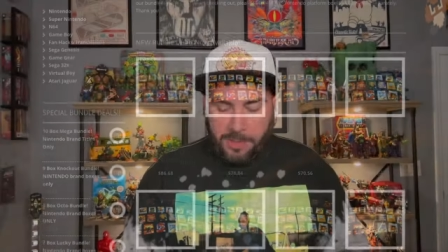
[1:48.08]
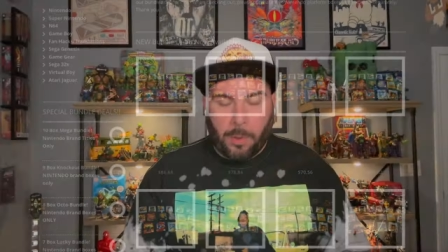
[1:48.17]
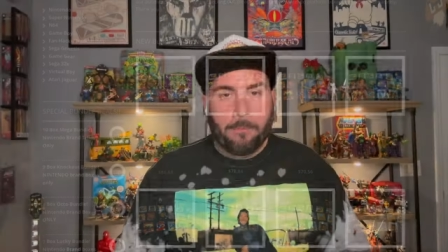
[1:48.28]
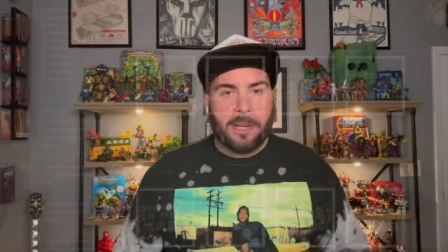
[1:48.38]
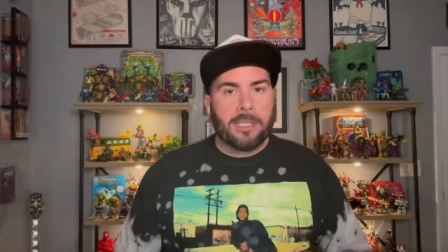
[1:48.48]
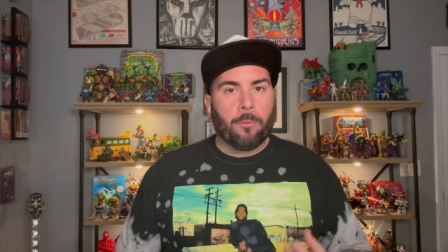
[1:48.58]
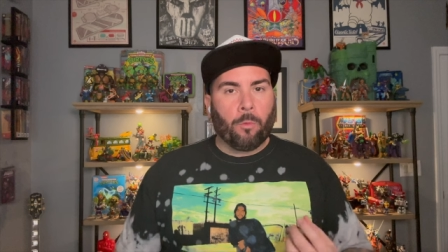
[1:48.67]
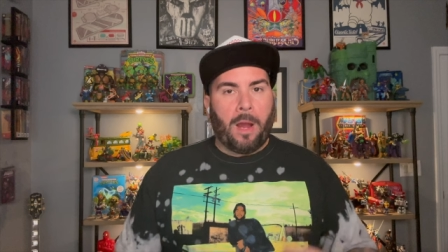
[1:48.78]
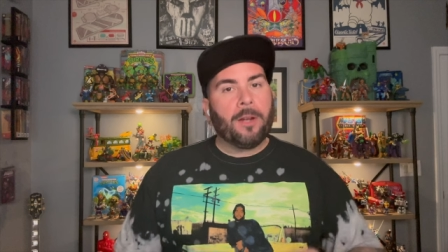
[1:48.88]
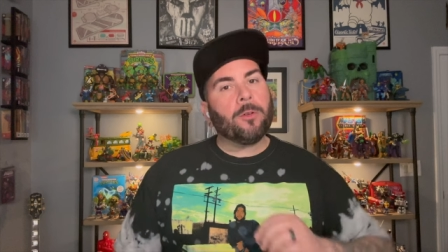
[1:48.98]
so I picked up
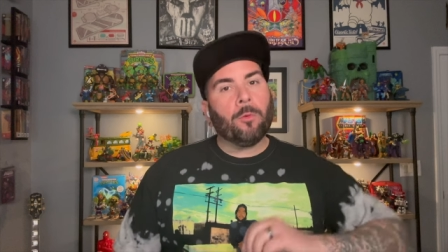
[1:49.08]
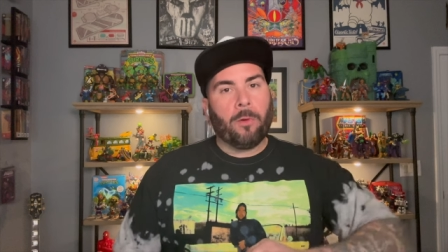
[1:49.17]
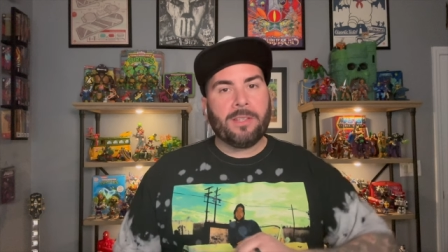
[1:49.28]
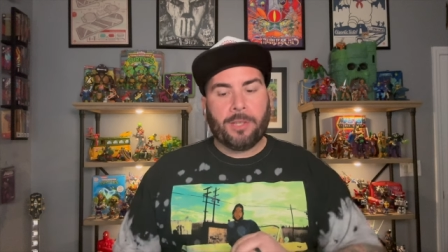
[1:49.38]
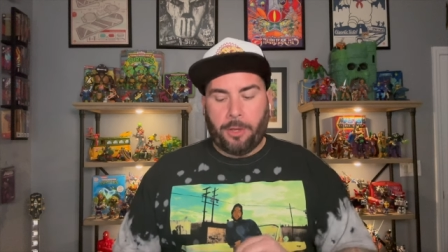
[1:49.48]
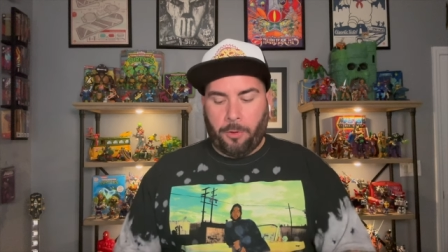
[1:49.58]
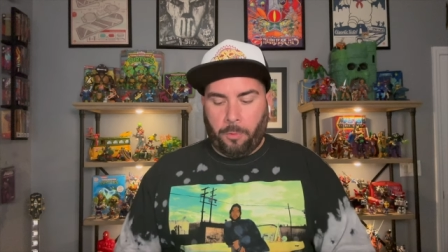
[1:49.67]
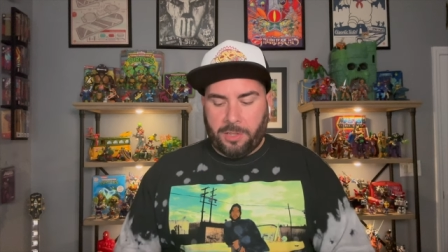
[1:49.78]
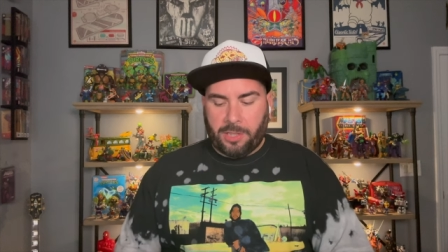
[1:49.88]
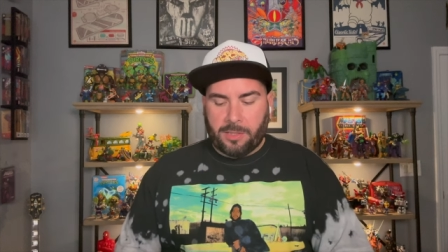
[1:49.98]
Radical Rescue,
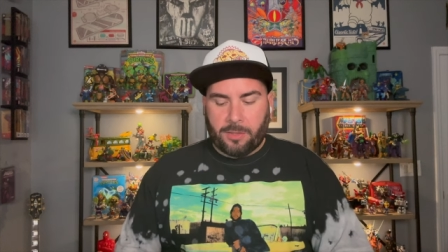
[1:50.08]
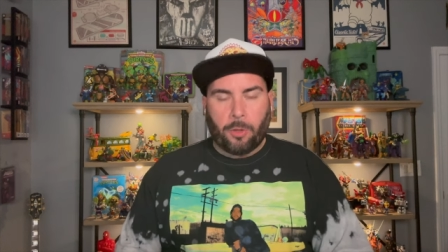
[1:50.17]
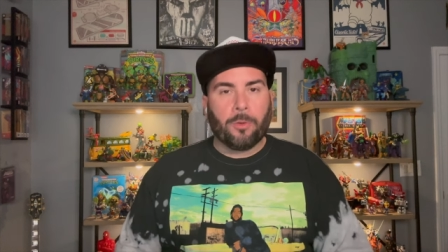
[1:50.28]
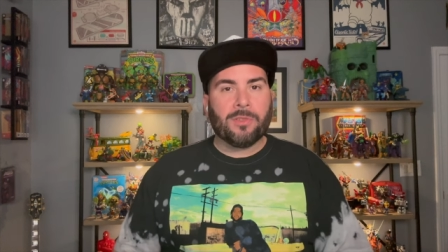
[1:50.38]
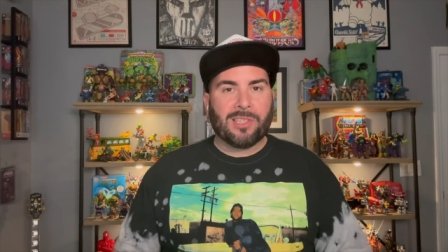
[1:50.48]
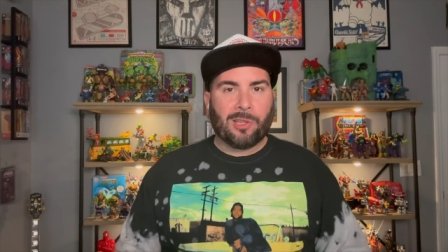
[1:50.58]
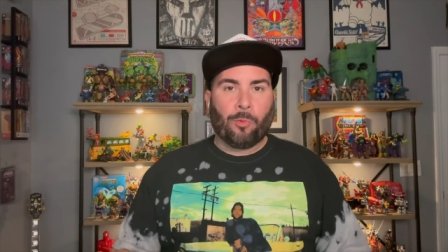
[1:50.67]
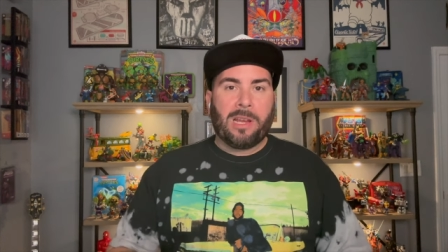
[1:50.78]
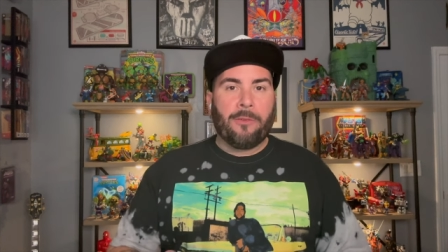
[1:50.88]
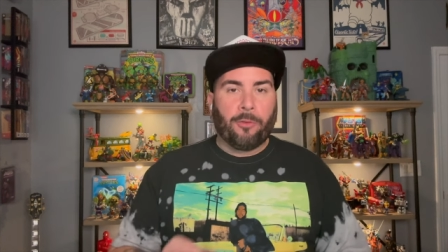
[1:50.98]
which is Turtles
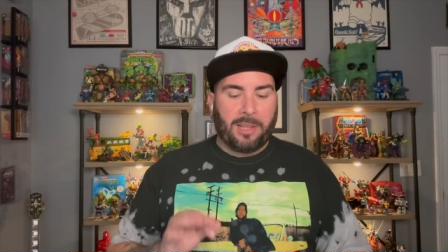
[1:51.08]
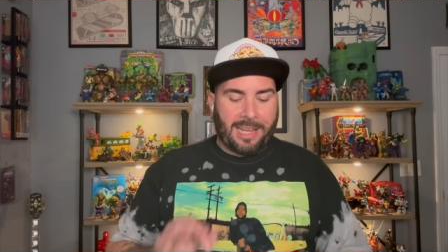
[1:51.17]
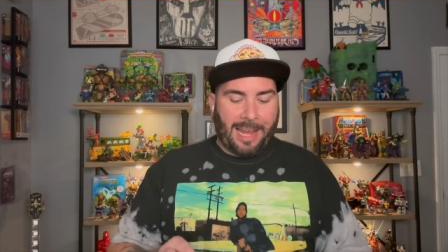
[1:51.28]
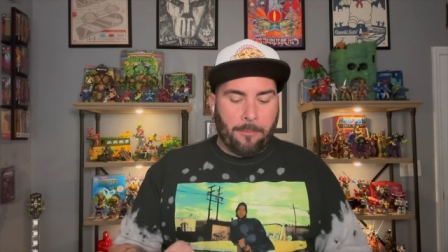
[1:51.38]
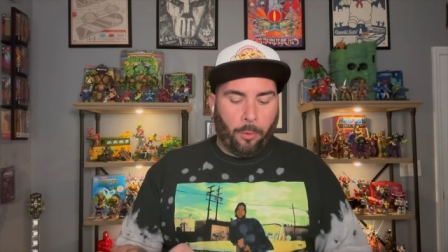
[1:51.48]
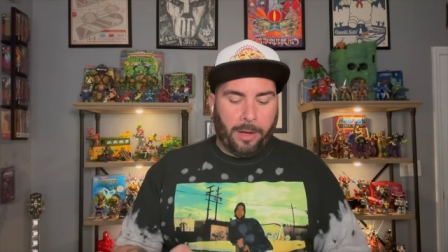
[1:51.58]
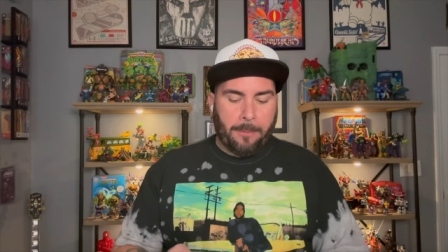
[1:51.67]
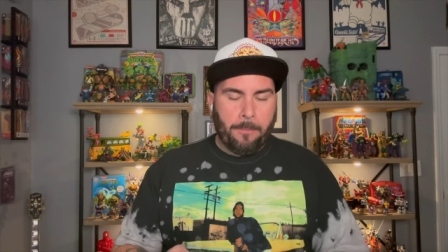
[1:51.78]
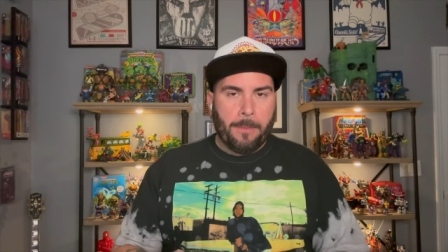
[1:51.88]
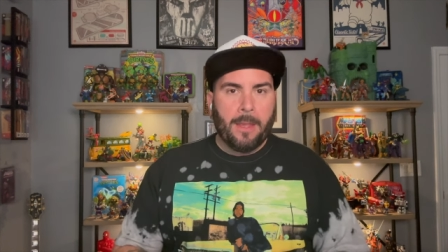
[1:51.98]
3 for the Game
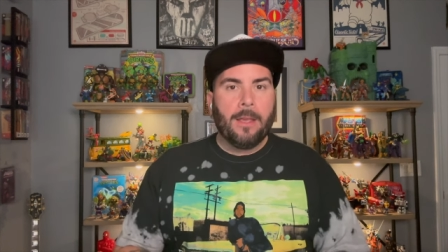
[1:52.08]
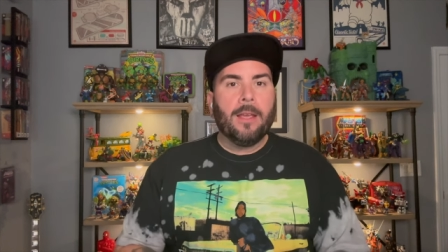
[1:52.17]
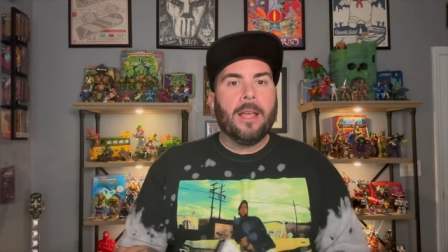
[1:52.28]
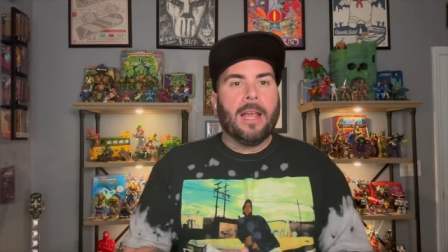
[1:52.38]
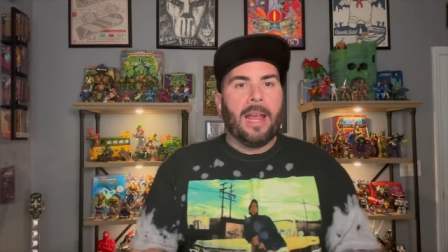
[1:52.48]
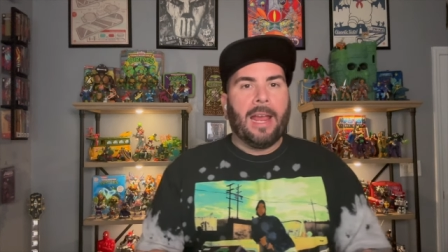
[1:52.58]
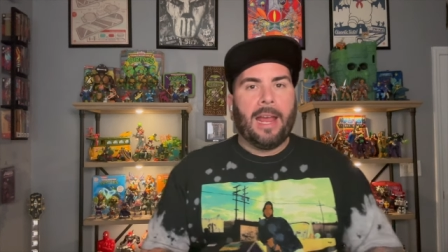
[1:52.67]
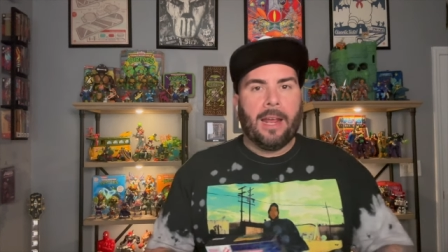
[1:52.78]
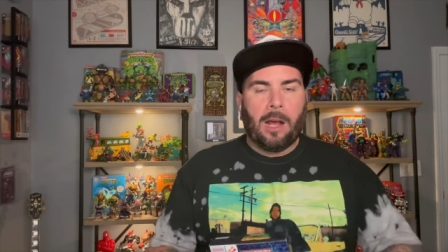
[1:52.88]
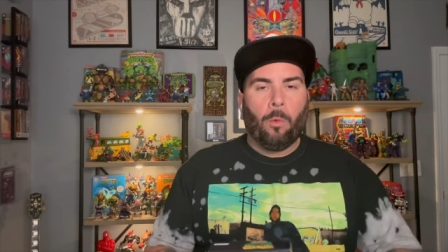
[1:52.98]
Boy,
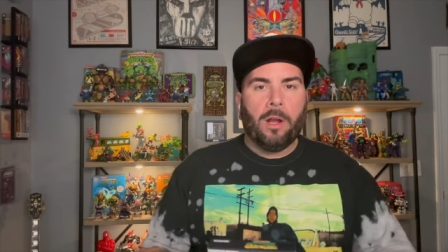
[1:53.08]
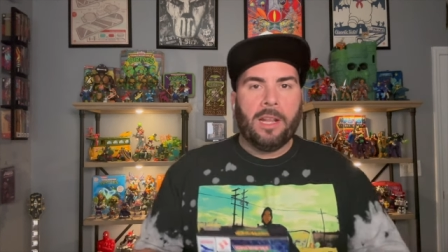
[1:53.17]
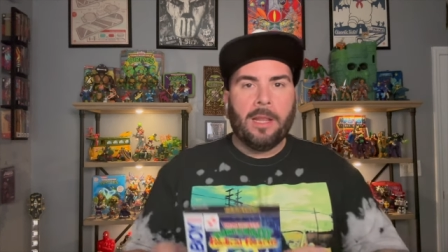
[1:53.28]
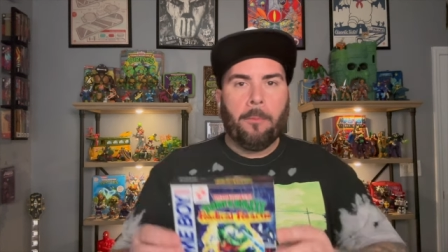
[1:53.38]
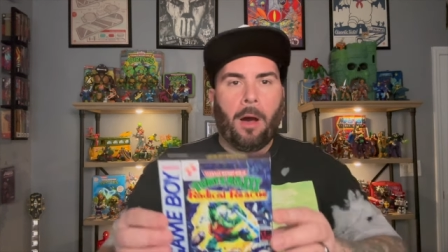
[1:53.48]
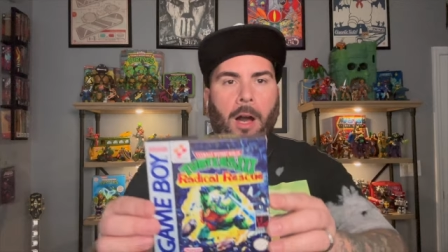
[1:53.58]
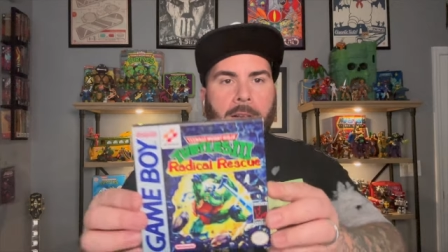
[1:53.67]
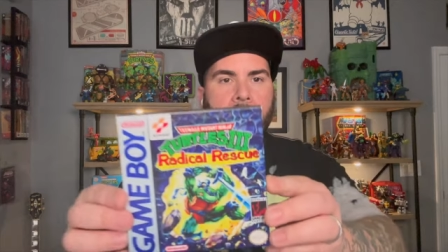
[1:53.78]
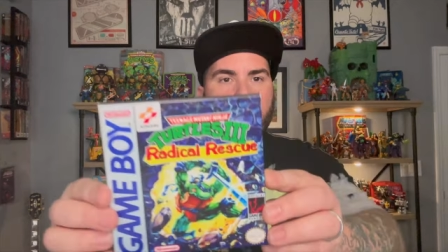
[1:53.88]
and I want it in the box.